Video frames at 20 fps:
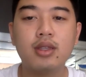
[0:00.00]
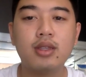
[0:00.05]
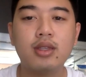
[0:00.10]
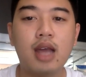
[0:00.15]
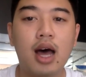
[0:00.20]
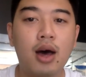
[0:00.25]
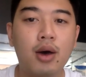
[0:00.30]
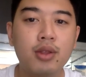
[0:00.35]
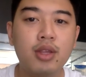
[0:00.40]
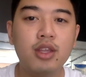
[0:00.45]

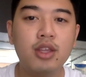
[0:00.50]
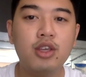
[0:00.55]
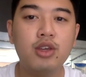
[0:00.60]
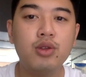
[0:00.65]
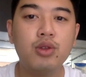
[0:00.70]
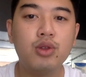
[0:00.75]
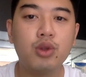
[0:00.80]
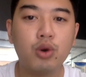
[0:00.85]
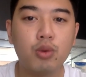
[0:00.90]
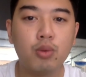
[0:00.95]
Now that
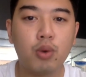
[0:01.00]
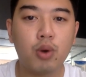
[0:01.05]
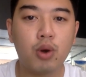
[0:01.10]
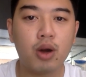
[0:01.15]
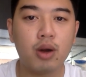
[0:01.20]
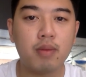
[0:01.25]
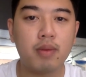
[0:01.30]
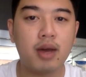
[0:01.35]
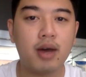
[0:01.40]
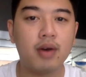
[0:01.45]
you know
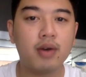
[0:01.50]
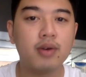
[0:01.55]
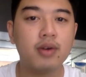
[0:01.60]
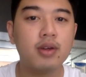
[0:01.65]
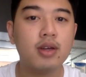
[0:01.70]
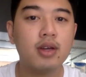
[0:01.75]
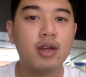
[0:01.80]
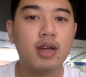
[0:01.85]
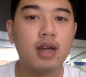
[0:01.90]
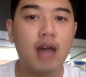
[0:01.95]
more about
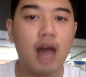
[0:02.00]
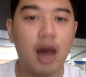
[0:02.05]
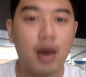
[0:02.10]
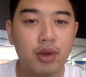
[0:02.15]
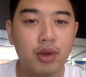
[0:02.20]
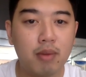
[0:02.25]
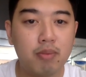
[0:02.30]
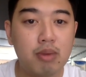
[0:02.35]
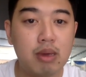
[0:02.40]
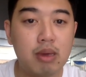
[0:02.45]
how
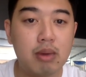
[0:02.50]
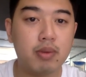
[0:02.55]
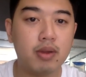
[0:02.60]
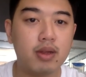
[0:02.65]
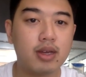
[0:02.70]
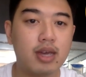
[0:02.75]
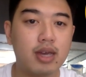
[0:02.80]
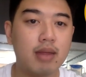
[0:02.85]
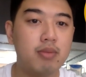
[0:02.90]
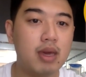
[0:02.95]
young
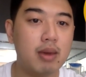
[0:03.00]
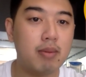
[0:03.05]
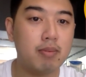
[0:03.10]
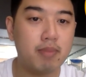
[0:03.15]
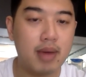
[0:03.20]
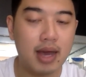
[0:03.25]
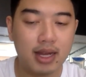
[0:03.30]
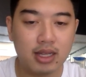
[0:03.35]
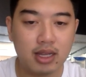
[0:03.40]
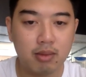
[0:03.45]
people can be
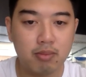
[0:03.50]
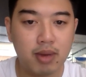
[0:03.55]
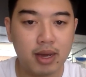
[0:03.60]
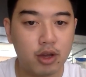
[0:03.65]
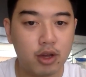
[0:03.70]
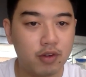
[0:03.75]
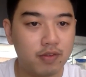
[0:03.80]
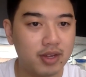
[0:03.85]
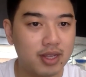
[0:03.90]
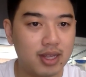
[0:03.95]
impacted by
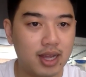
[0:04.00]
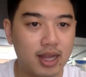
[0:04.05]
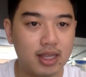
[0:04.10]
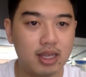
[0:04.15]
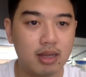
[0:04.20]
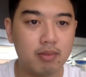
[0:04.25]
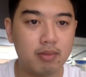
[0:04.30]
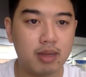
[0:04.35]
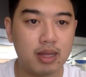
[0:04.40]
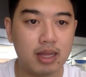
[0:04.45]

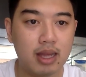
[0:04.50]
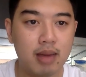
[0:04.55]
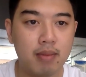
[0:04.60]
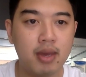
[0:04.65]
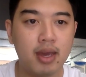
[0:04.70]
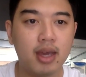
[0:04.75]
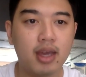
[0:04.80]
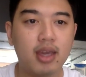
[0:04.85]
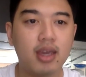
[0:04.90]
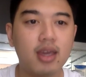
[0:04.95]
COVID-19
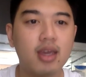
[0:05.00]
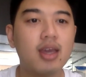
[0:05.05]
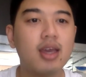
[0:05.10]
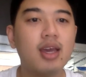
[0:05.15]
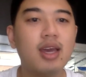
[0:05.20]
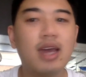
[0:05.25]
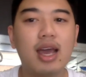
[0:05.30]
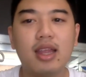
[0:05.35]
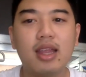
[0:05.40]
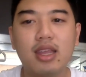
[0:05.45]
pandemic,
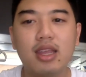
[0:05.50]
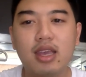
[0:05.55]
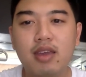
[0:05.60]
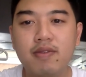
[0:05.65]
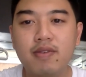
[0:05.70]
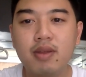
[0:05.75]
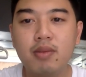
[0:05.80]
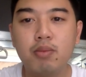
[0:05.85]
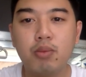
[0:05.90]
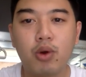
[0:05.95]
and
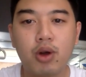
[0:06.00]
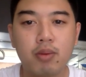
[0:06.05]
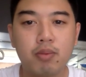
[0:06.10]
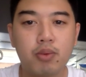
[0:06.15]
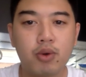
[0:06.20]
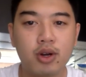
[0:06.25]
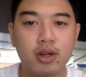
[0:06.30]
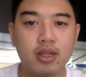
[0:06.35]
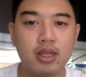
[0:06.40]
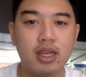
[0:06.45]
even more
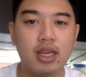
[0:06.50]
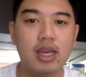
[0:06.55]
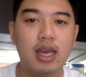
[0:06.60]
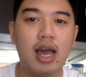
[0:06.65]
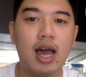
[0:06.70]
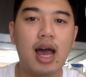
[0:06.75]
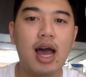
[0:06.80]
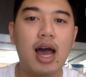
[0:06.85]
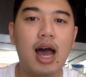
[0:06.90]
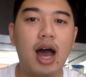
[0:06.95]

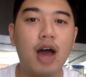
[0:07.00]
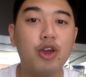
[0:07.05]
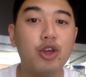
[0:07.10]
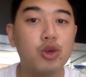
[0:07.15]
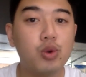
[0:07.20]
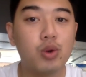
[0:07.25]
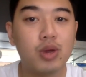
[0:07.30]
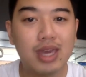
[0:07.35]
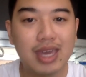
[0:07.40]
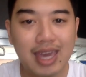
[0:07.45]
importantly, how
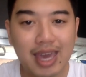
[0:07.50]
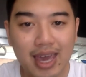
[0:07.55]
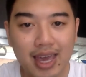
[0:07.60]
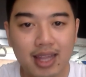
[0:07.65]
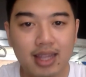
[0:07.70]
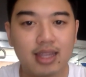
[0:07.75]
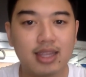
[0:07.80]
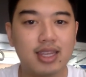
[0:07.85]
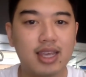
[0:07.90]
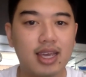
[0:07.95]
you
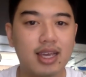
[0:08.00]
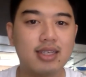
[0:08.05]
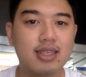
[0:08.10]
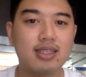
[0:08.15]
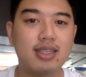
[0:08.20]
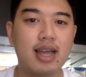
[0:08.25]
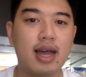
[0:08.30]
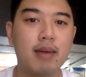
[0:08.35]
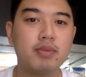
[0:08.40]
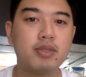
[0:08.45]
can take
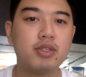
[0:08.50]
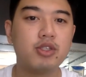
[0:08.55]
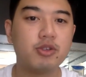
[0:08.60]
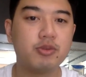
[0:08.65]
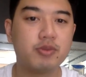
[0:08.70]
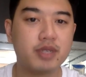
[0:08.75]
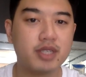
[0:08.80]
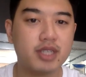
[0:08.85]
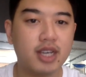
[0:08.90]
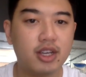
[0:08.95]
steps
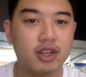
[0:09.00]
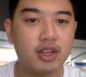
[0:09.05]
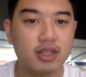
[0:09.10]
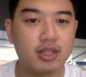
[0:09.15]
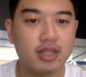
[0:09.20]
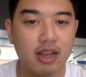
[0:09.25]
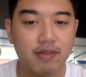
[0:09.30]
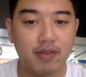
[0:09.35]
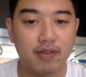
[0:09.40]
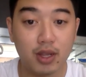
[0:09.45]
to protect
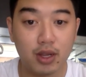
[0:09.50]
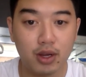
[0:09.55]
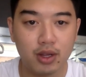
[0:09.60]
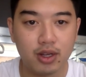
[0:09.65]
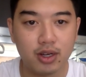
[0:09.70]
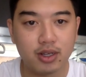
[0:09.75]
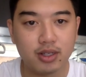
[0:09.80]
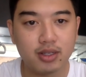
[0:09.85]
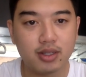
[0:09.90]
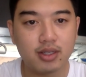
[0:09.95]
yourself and
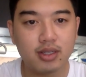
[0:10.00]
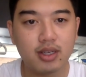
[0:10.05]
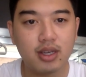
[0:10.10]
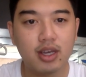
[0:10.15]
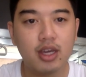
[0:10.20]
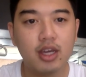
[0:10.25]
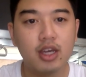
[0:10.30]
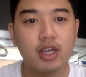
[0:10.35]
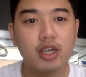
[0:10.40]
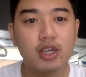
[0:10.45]
others,
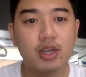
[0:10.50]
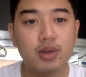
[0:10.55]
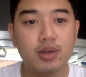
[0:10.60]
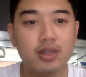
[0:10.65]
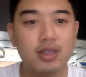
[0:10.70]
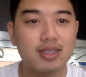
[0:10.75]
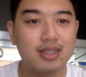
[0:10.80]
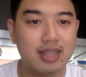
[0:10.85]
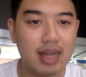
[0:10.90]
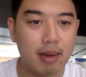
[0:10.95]

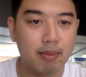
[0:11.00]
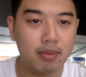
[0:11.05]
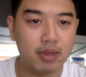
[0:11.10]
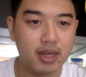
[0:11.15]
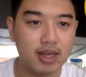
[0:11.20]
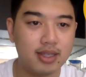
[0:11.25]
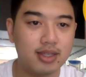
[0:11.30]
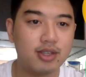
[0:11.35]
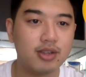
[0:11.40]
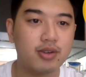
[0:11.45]
use this
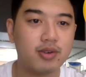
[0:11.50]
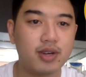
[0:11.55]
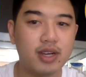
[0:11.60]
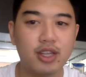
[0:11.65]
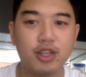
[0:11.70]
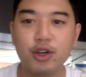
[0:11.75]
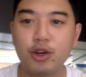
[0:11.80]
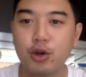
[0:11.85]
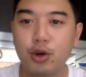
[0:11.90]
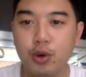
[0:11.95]
template to
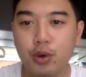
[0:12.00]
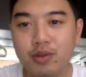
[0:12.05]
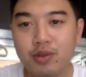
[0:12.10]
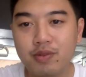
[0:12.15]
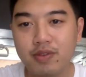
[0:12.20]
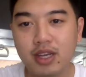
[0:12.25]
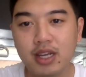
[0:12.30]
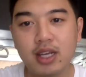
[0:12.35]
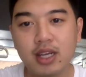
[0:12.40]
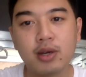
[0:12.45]
create your
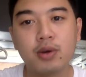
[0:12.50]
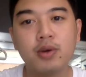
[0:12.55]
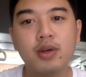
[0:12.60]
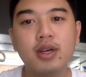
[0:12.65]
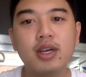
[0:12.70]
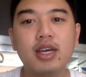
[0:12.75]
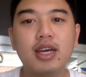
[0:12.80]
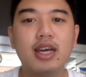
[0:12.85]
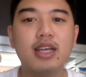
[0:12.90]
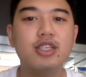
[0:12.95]
own video
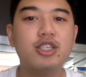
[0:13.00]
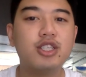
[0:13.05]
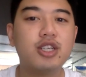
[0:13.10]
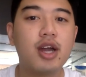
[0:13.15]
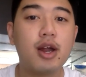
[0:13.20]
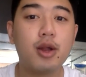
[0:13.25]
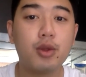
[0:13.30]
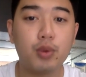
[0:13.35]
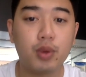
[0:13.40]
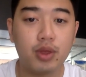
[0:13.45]
and
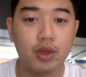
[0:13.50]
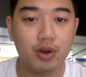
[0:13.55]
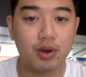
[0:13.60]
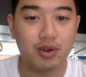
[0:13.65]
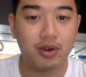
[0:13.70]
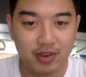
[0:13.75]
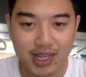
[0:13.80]
share it with your